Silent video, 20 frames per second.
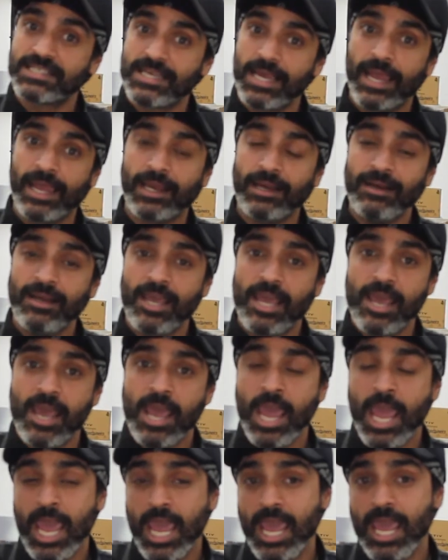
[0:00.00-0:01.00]
saying,
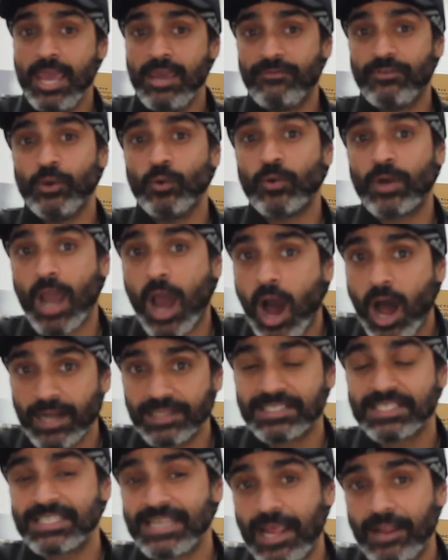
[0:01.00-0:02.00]
if you
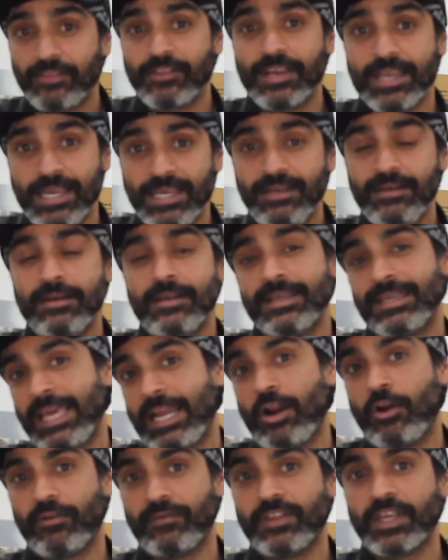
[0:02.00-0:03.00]
can't stand the heat,
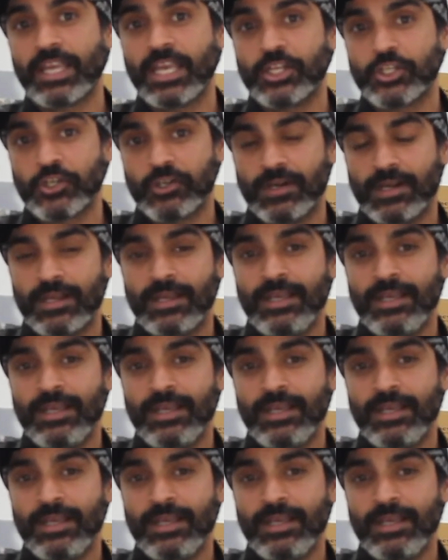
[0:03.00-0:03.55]
get out of the kitchen.